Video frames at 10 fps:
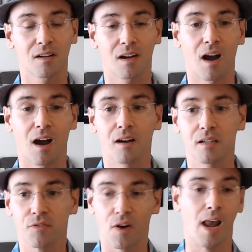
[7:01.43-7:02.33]

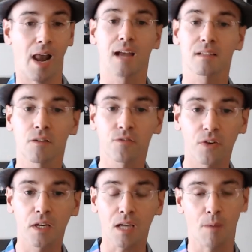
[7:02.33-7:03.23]
If I like
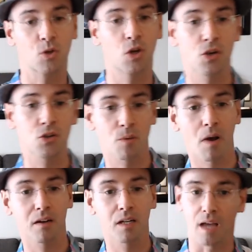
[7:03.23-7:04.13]
something, I'm curious
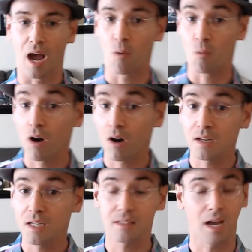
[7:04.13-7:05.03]
about it, I work on
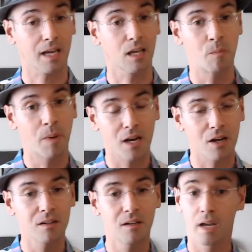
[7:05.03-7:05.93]
it, I get better,